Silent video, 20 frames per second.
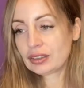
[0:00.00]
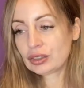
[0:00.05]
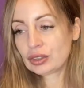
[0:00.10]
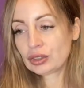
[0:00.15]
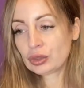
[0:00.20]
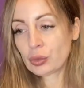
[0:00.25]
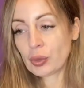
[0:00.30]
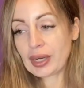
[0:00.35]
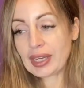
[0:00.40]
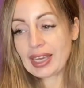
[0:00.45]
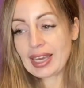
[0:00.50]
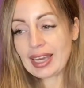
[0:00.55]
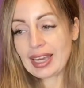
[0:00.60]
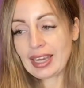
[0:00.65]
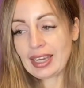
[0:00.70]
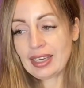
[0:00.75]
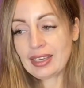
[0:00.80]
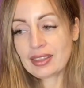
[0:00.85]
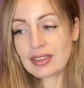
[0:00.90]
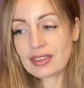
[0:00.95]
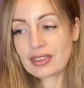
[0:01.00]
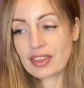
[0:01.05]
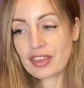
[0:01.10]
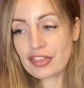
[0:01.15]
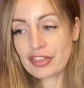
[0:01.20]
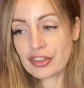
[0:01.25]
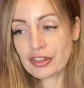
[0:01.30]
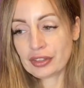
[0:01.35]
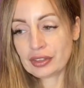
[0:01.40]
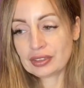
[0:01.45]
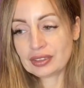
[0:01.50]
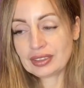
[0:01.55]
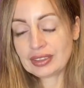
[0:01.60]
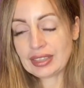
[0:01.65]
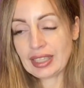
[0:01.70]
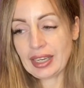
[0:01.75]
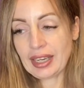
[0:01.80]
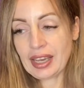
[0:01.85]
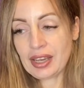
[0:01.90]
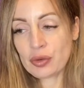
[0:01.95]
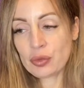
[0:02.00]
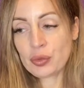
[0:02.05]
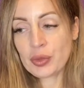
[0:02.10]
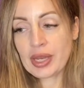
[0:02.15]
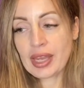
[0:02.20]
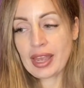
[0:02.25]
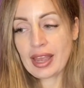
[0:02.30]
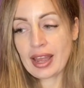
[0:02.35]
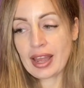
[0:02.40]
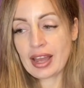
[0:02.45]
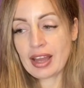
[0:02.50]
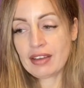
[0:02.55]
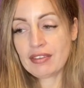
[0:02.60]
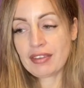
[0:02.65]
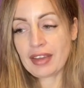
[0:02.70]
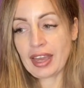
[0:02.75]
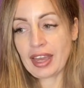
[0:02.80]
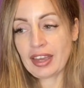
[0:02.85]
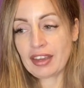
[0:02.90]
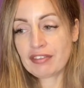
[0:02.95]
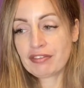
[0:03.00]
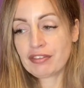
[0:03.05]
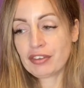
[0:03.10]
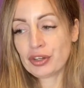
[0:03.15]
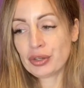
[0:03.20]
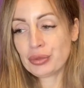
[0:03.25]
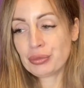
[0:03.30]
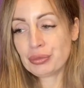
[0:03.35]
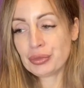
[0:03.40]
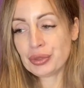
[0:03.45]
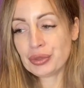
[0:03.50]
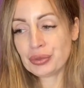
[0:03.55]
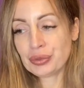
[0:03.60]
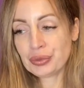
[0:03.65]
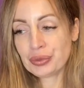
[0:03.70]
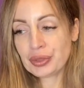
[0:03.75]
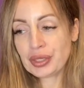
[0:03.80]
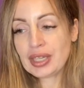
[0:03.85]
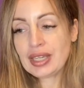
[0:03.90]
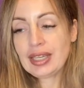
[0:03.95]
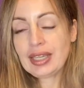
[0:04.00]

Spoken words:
28th, Thursday, we have a full moon